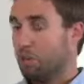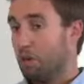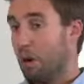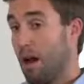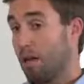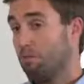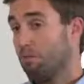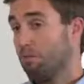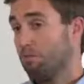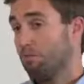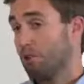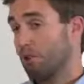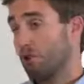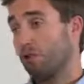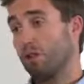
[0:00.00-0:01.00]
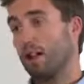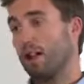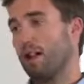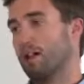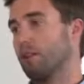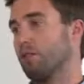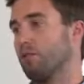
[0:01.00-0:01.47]
Well, I'm not sure that
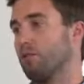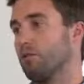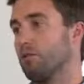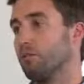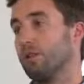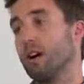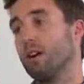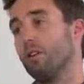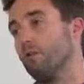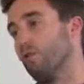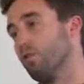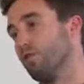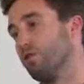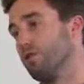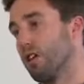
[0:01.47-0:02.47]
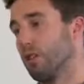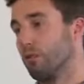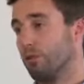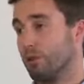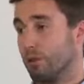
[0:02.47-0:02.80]
I can come down on one side or